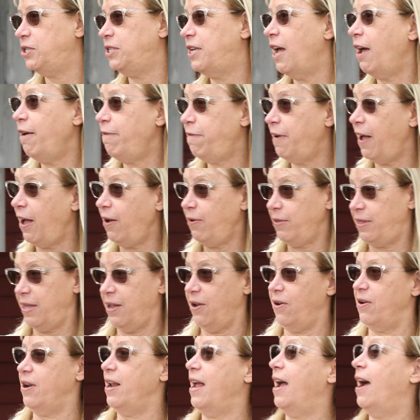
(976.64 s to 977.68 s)
stuff out
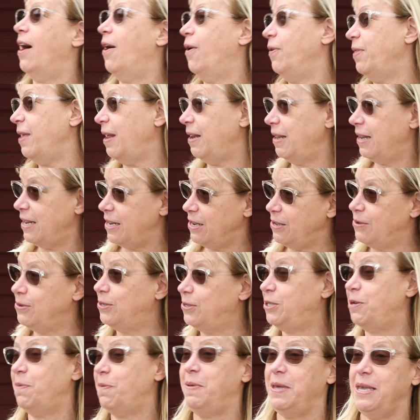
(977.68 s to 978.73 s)
there now that didn't
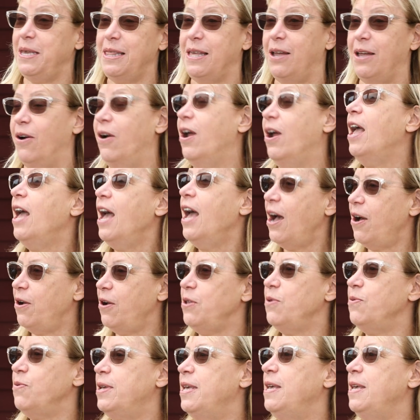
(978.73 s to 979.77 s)
used to be there. How
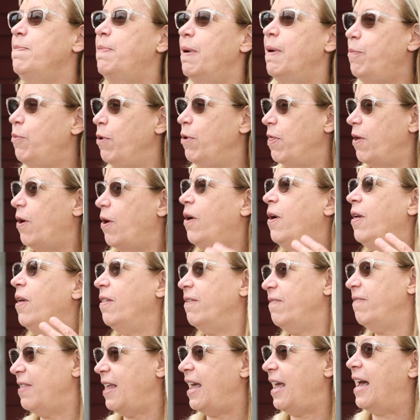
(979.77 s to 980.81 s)
do you keep up with
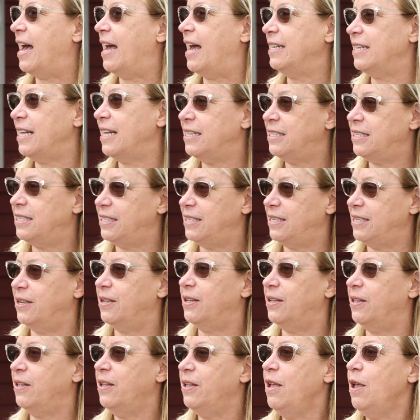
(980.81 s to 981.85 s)
all of that and
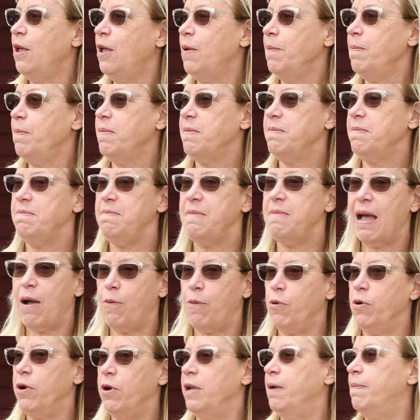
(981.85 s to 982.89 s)
still not
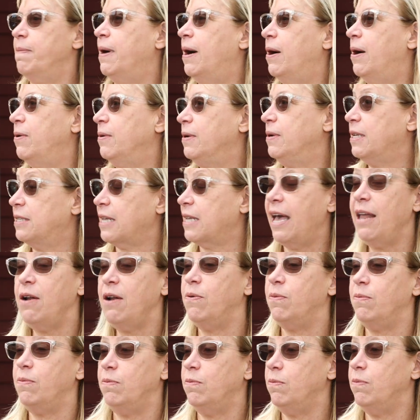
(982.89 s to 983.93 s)
worry about? Because I don't